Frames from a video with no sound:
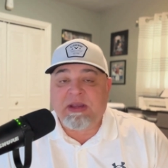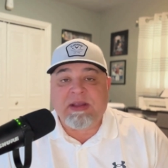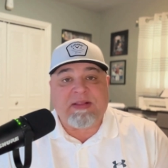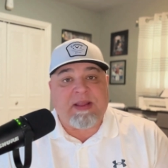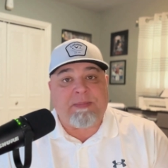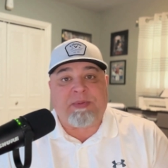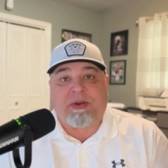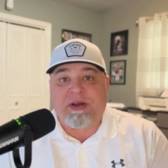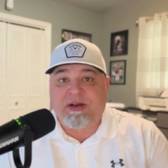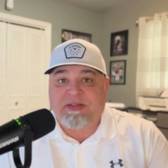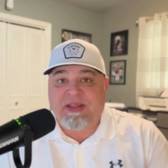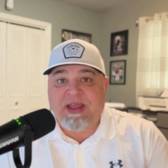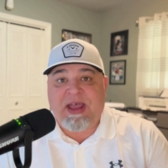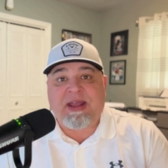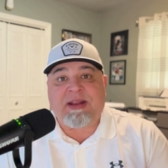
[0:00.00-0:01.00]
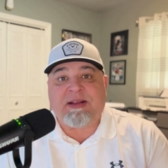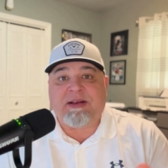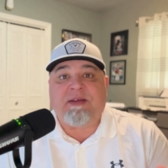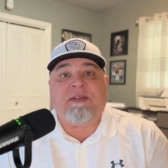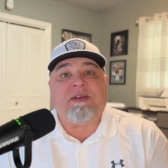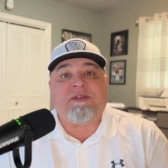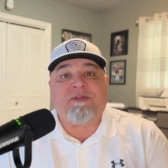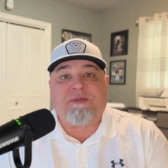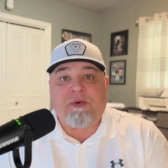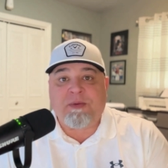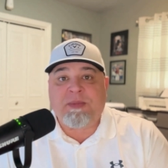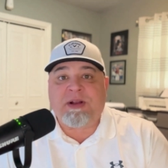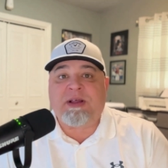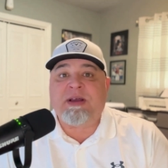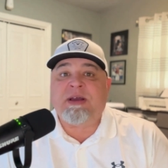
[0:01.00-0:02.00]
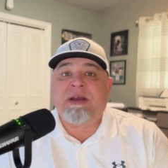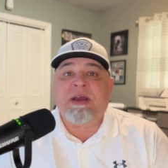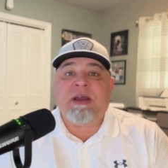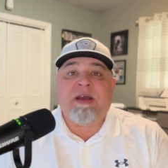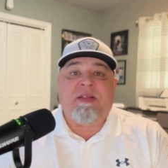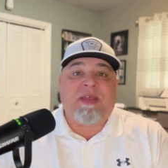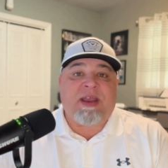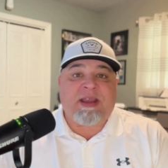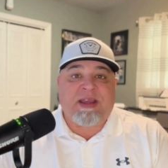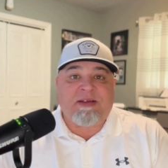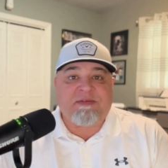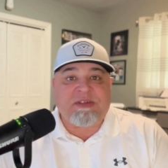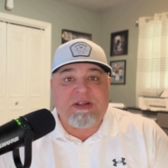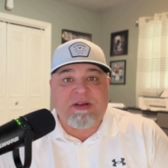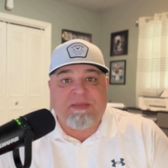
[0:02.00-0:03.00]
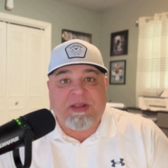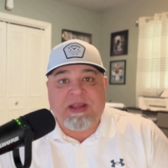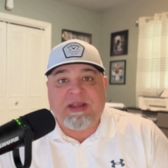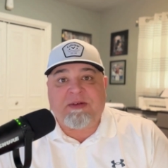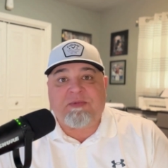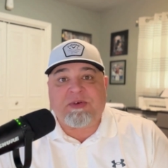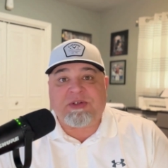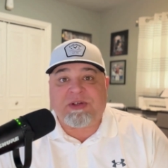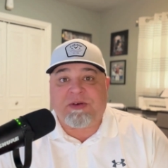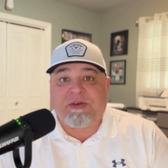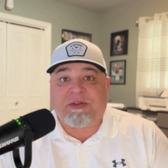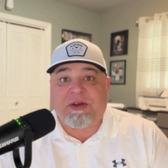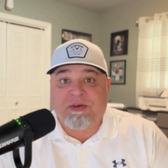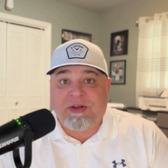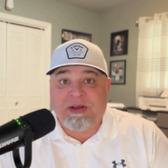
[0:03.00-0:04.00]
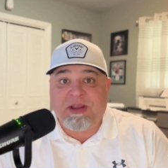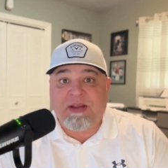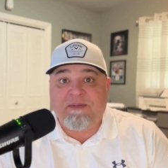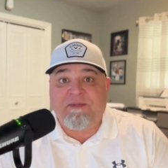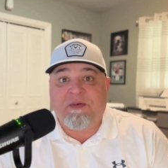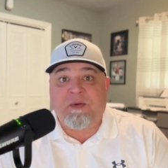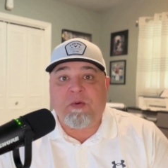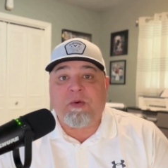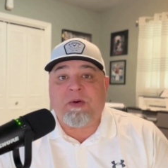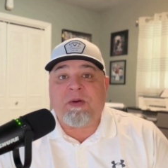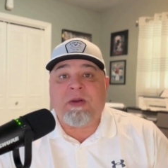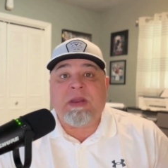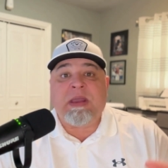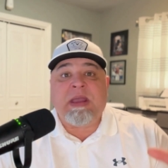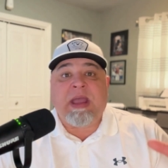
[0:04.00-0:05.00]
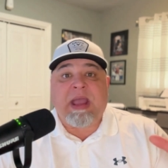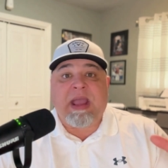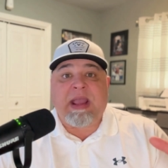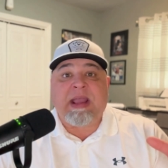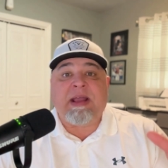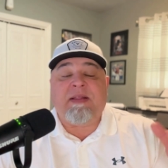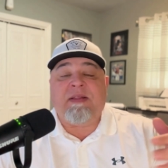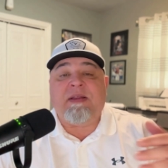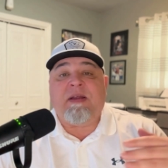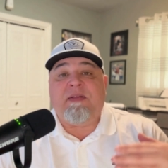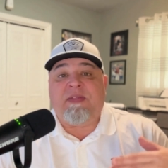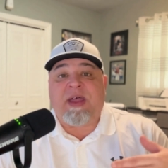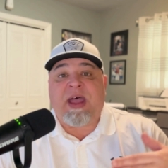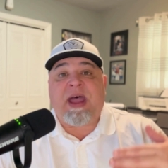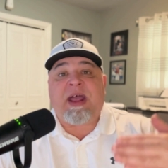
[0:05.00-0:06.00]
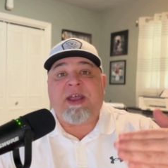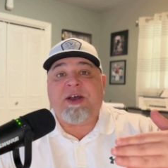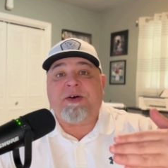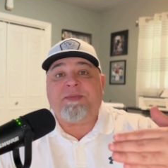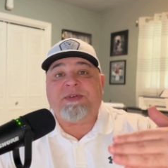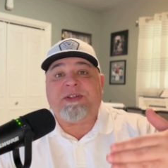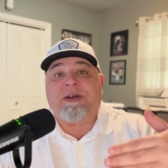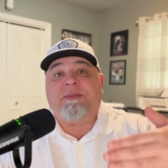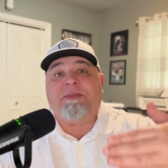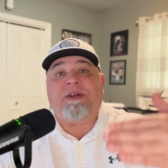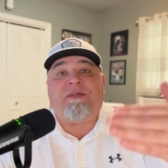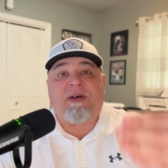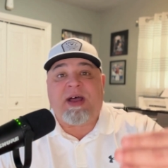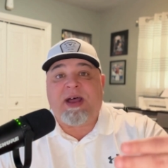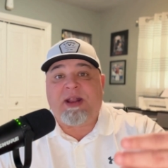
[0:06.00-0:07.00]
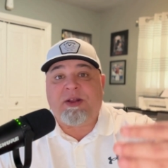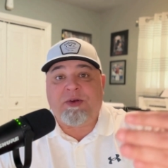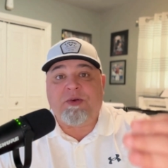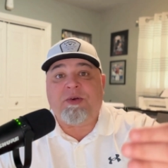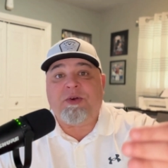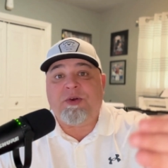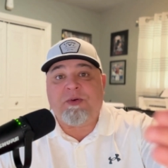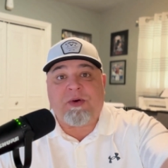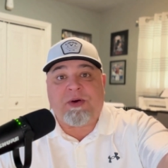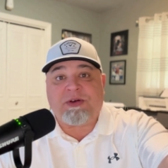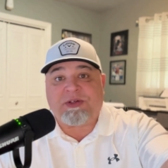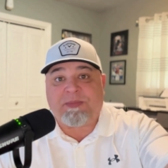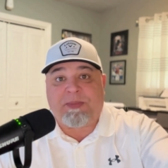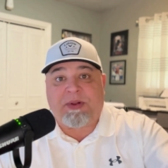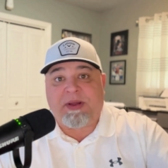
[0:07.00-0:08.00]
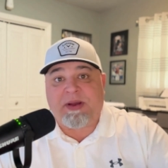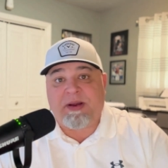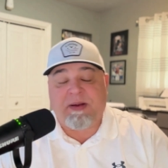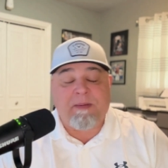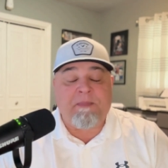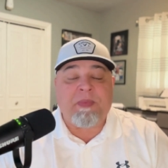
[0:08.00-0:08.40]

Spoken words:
They plug that into this formula that gives them the end result they're looking for, and that helps them define who you are as a player.